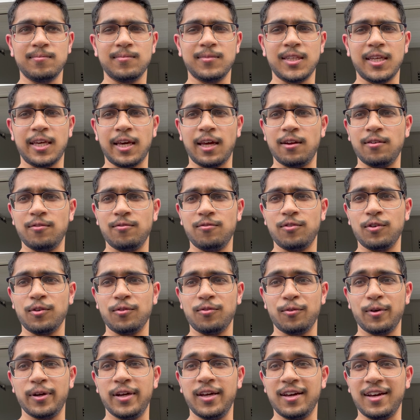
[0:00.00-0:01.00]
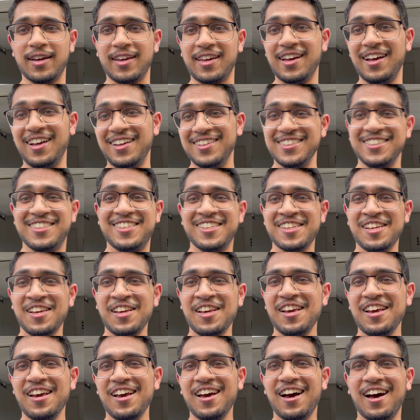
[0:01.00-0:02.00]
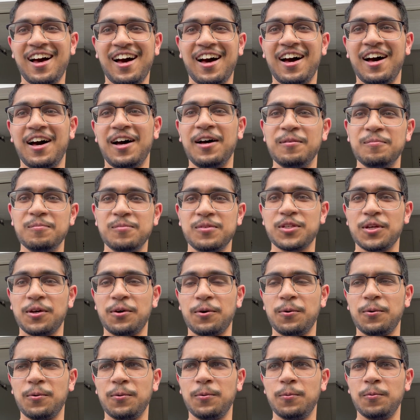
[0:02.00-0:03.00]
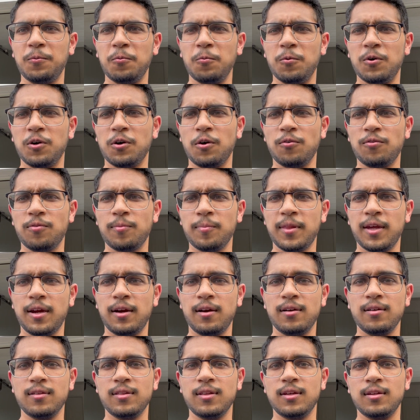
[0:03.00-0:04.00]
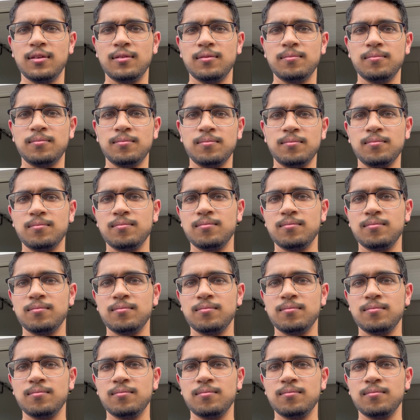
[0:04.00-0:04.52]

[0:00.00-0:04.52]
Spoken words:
get it for free, I guess. So we'll go from there, and then